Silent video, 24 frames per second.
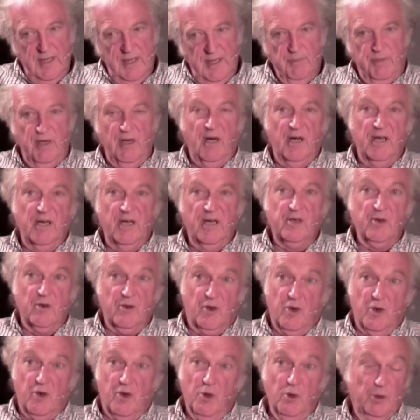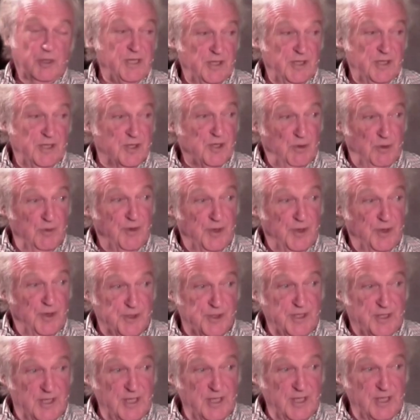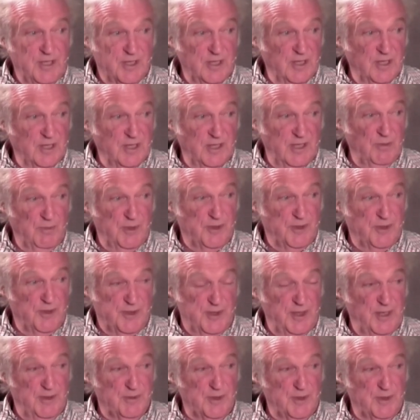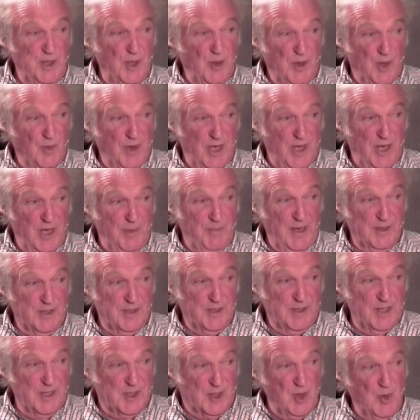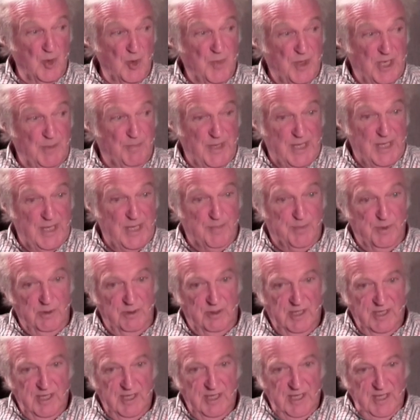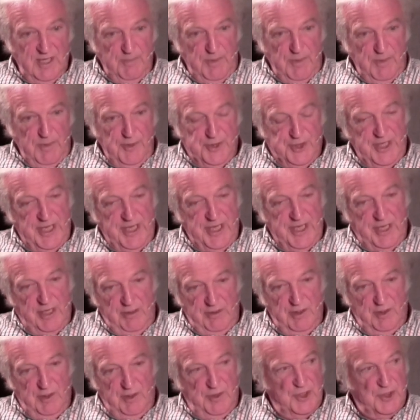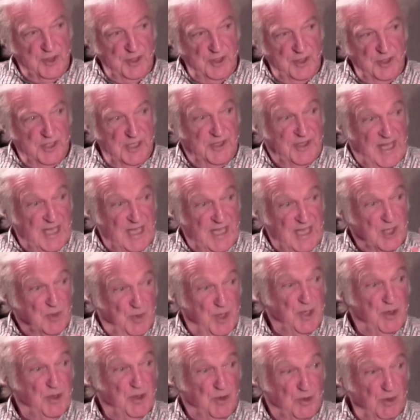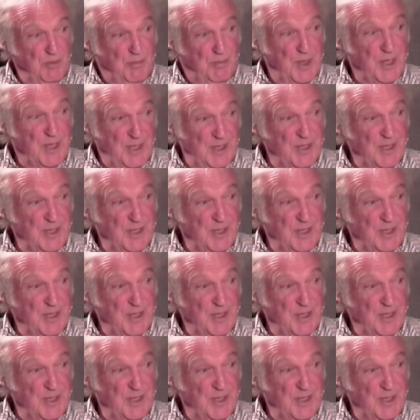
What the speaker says: But I got called into university teaching, and there's no other way about it. So many people, both secular and Christian, said that's where you should be.